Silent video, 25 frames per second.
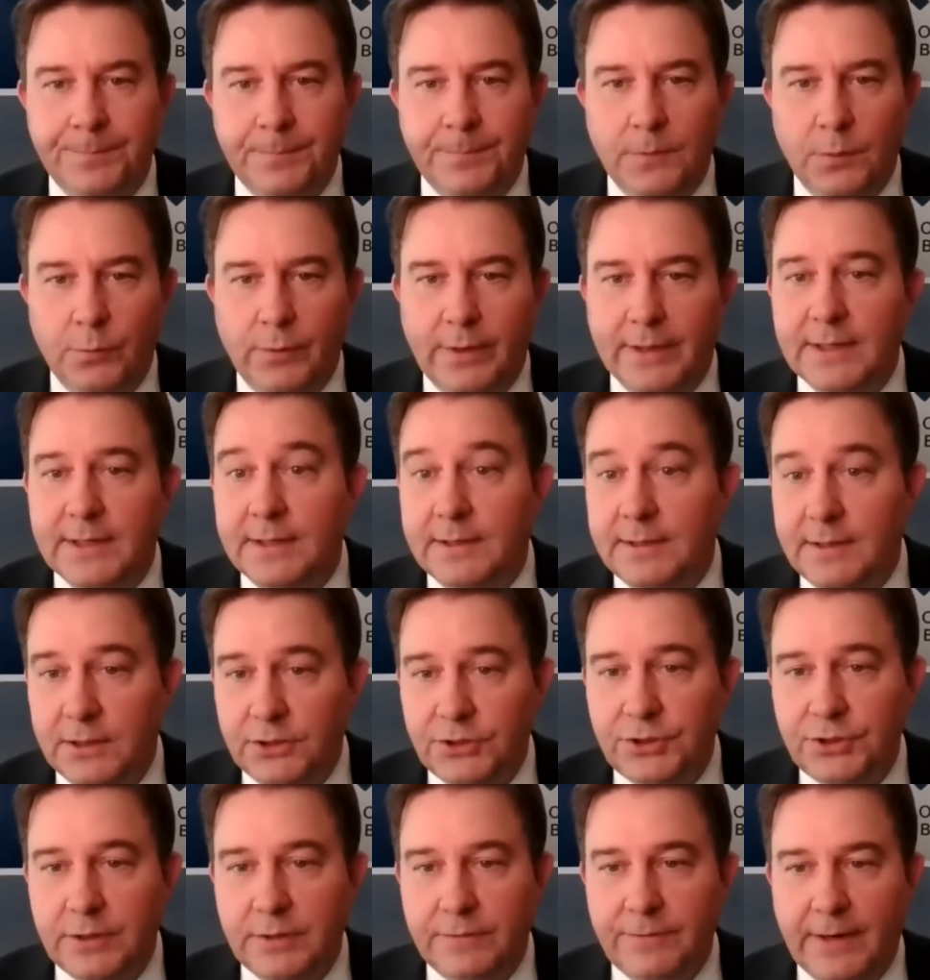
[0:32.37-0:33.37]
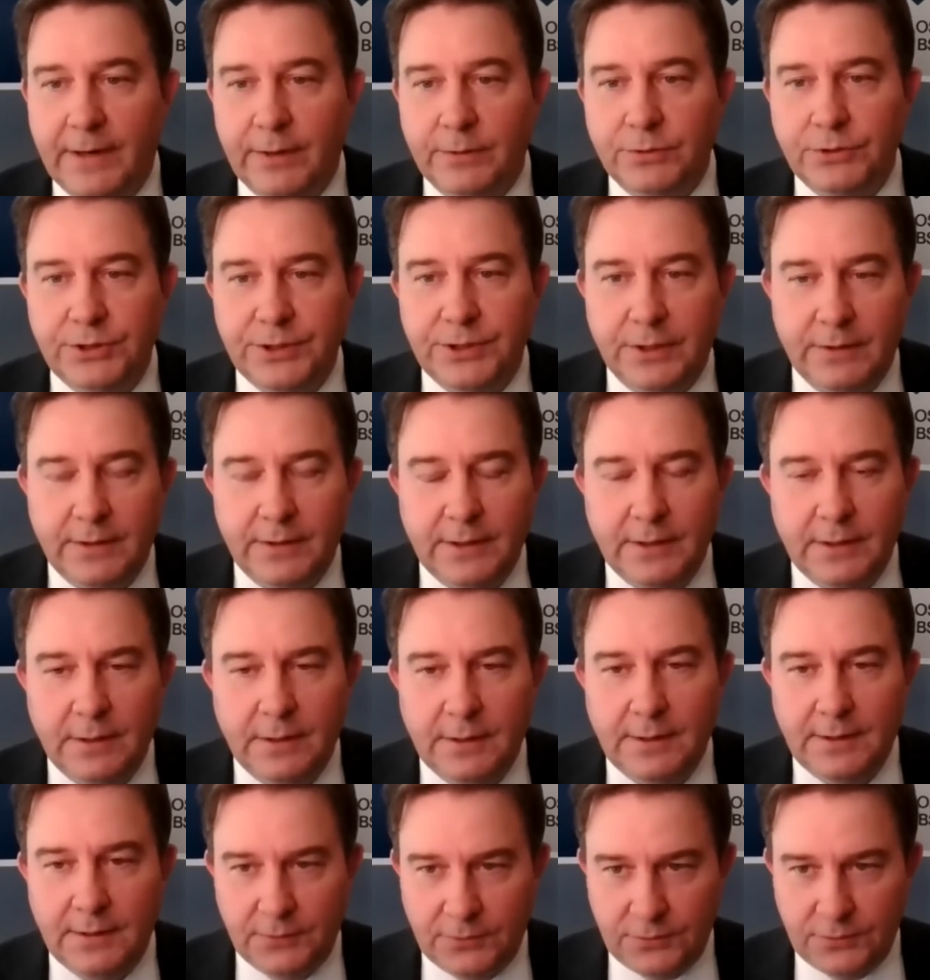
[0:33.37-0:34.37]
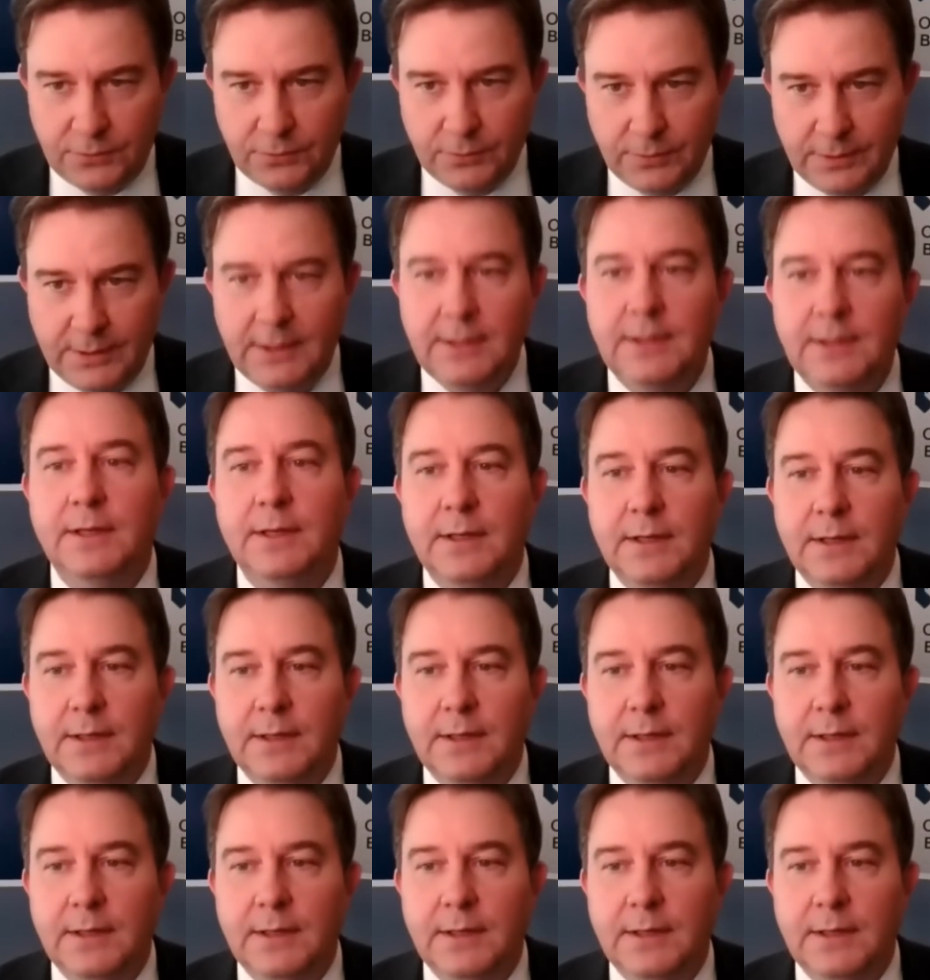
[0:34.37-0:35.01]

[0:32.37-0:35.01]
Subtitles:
Recognition of our shared history